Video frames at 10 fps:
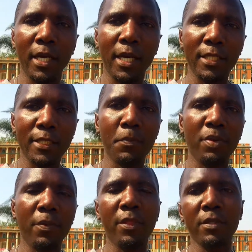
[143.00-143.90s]
some
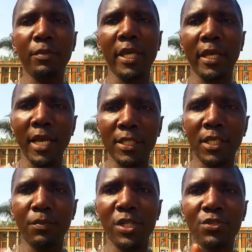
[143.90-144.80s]
people that may
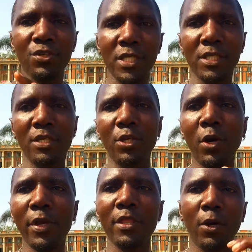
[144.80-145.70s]
actually be interested in
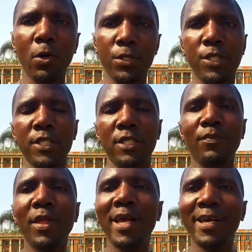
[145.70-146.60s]
knowing the court
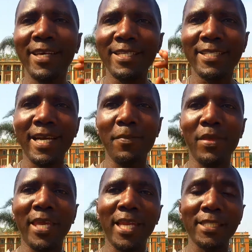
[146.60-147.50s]
system in
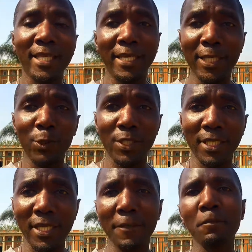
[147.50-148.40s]
Zambia can actually get to
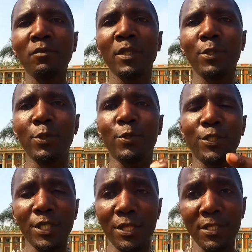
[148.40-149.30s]
see
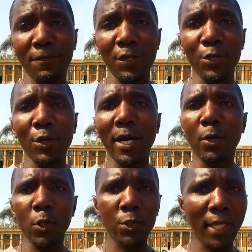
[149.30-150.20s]
this video,
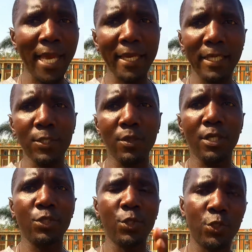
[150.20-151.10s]
and also like it so
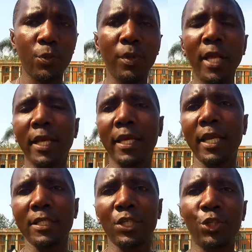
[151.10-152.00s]
that YouTube
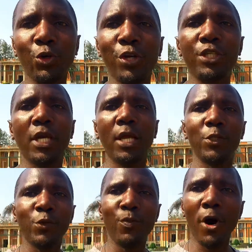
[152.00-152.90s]
can actually show it
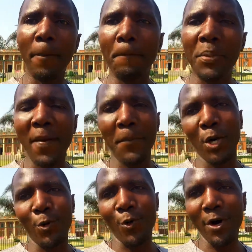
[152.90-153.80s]
to more
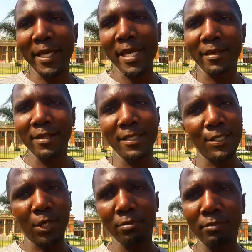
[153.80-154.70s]
people. Okay,
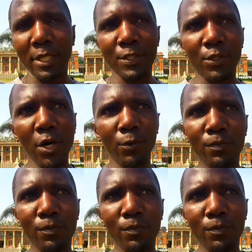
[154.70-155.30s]
so let's go.